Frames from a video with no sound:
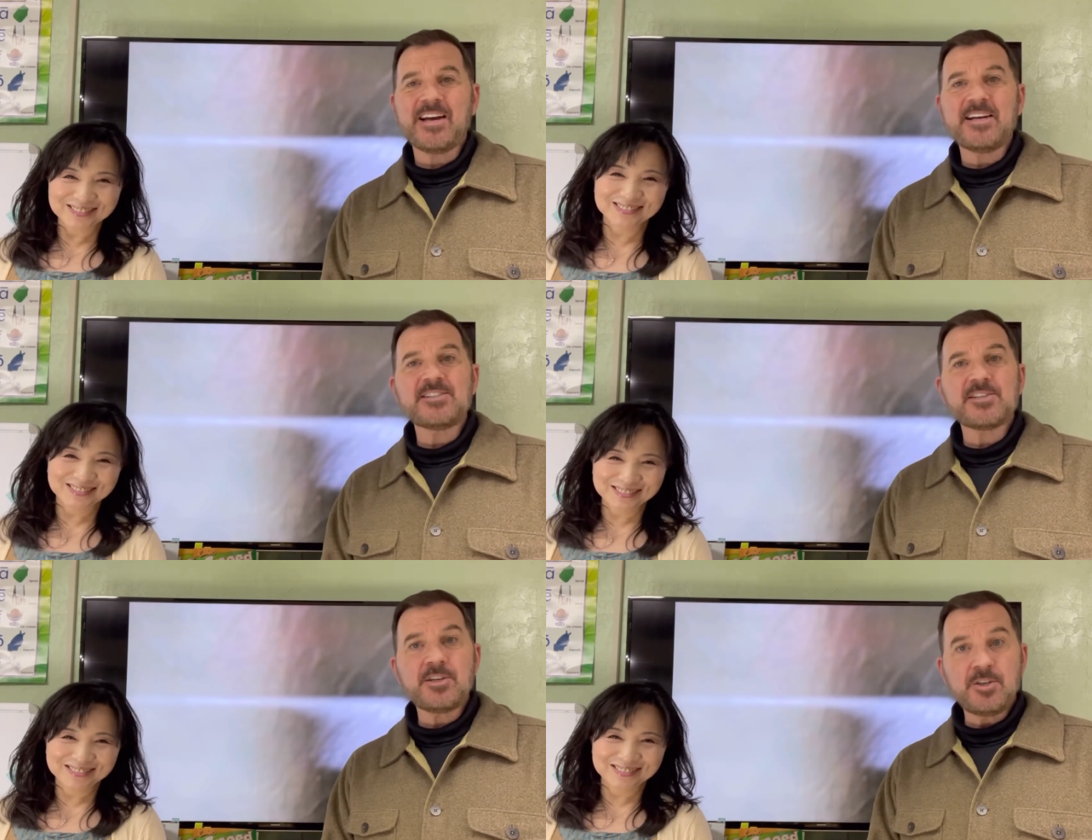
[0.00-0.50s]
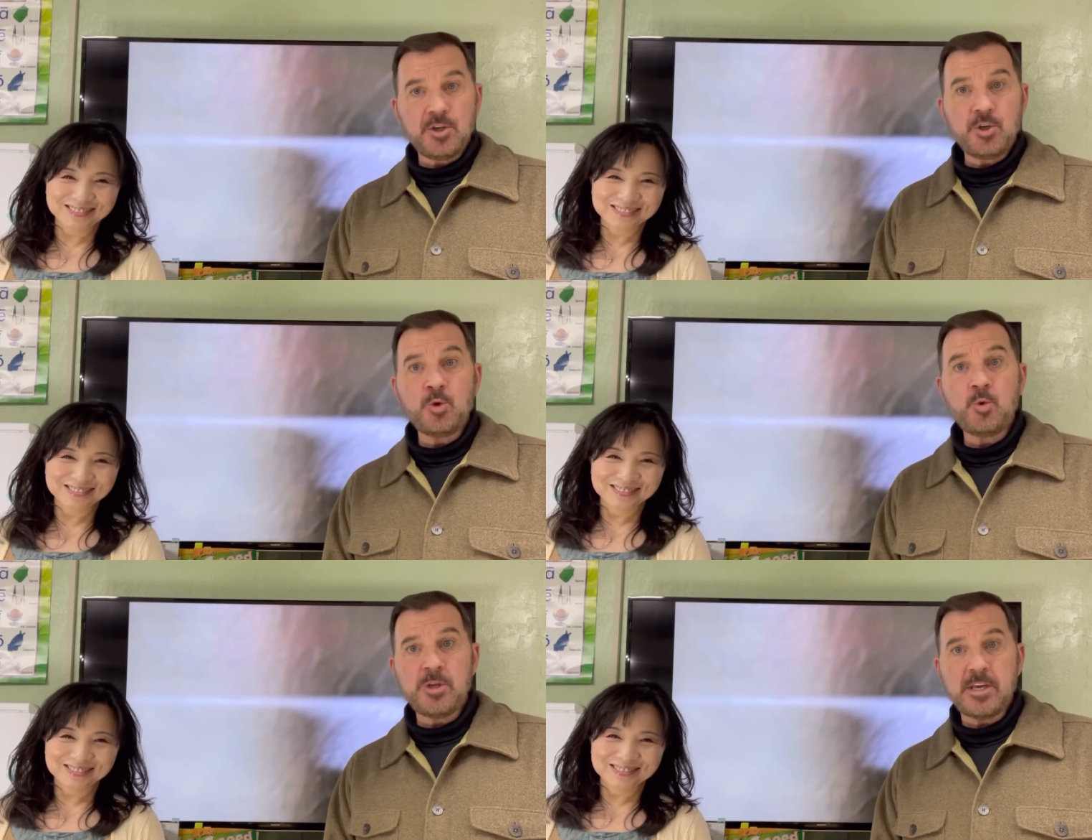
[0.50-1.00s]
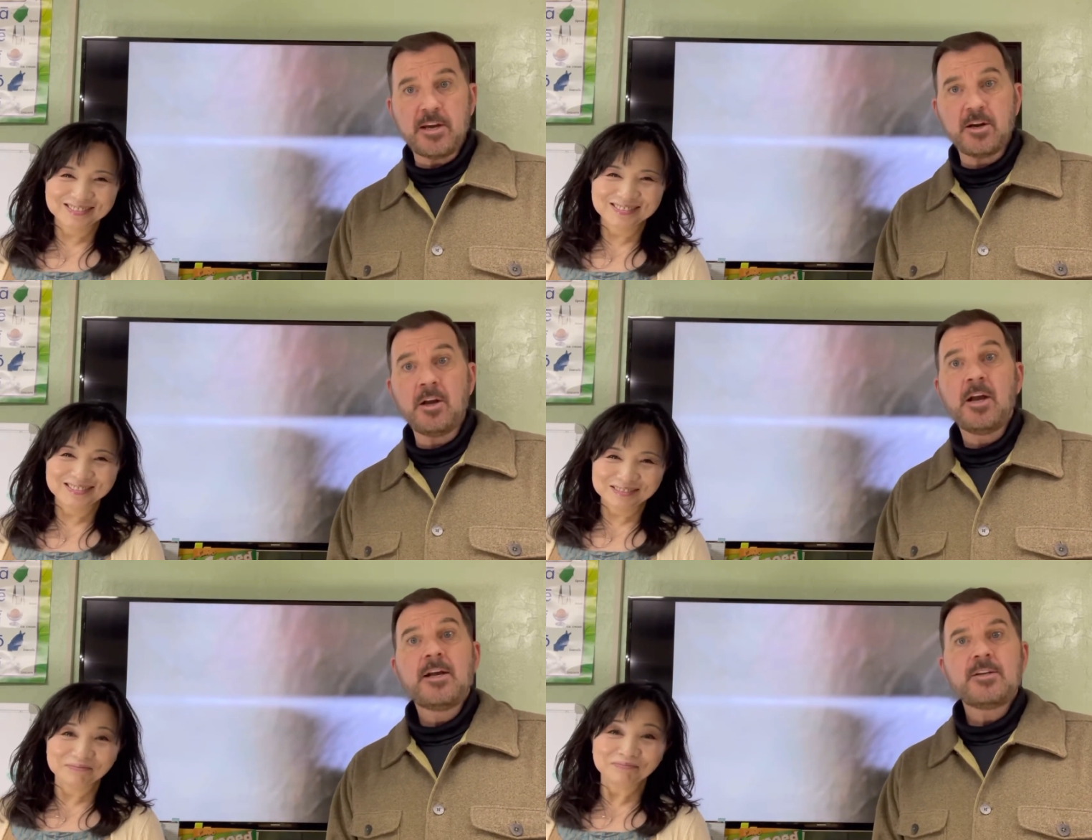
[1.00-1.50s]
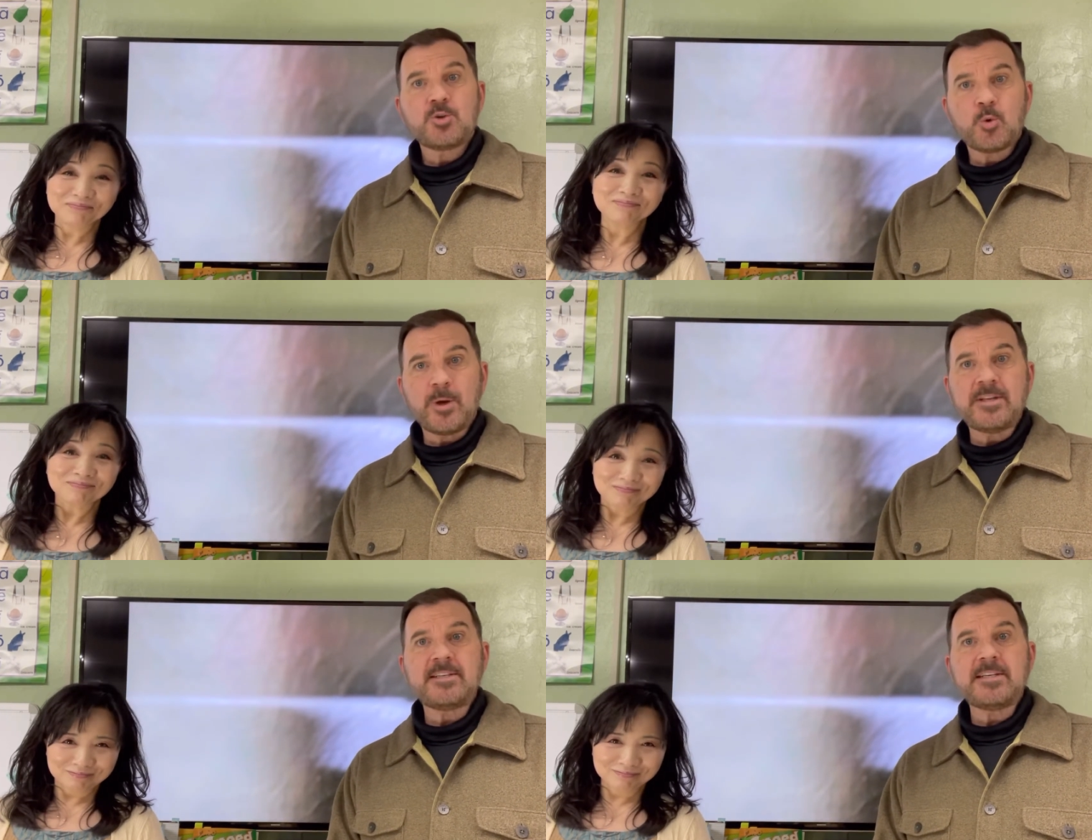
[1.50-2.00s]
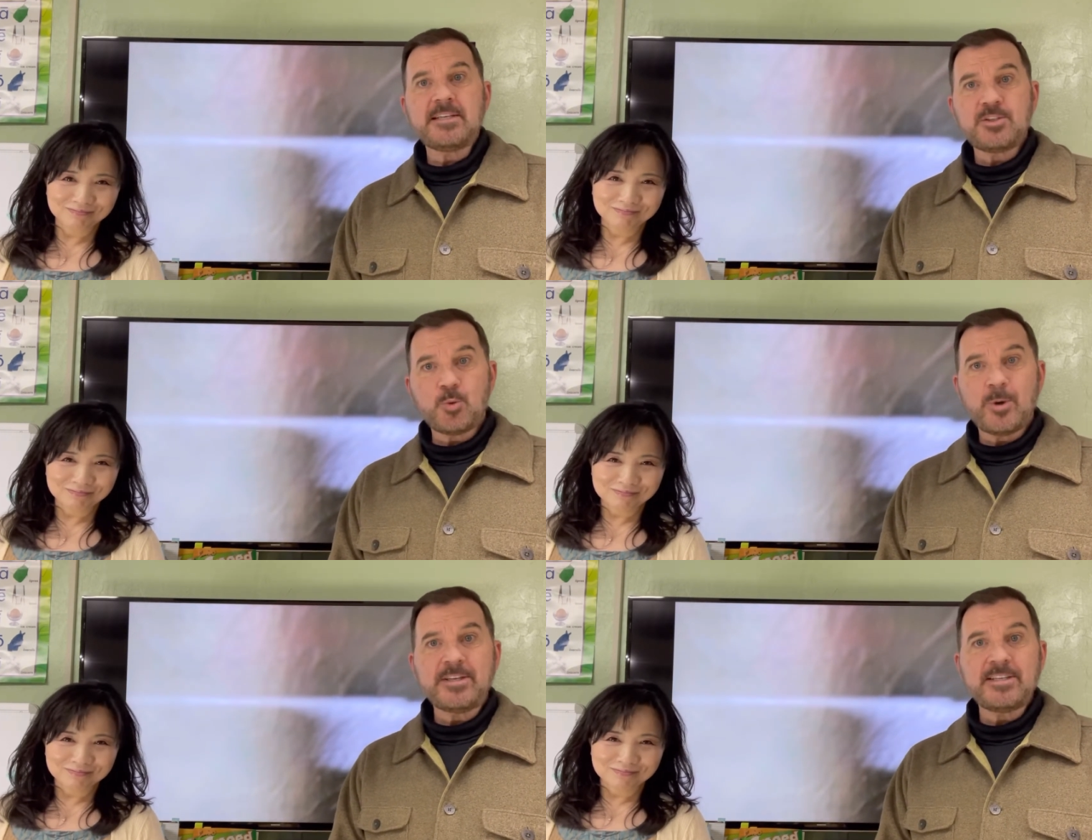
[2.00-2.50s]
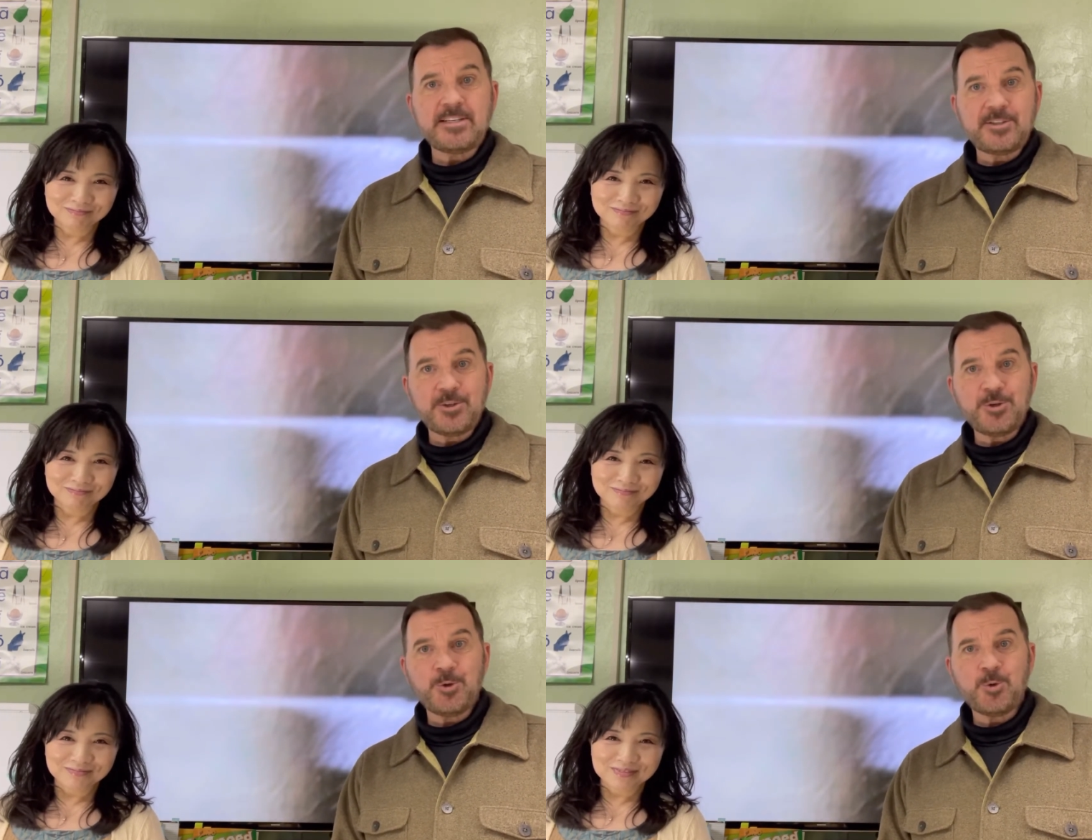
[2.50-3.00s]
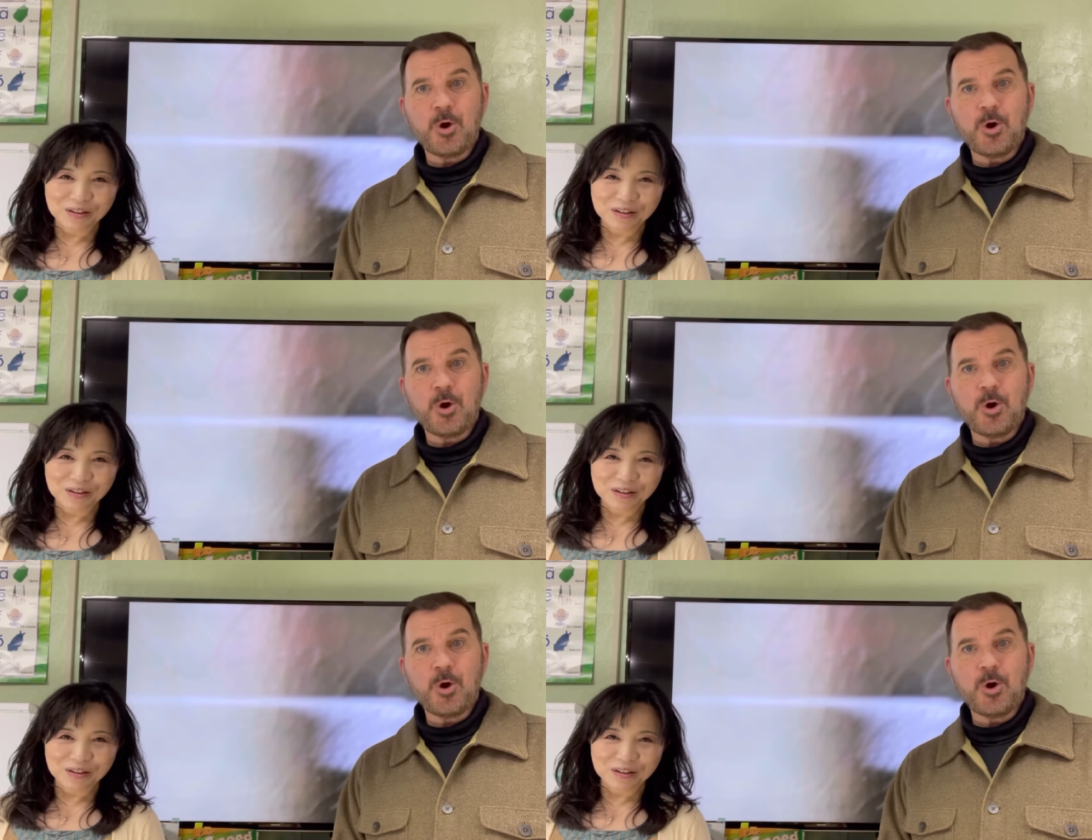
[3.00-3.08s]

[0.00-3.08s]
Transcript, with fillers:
Speaker 1: it's a new year, mm -hmm. 2022.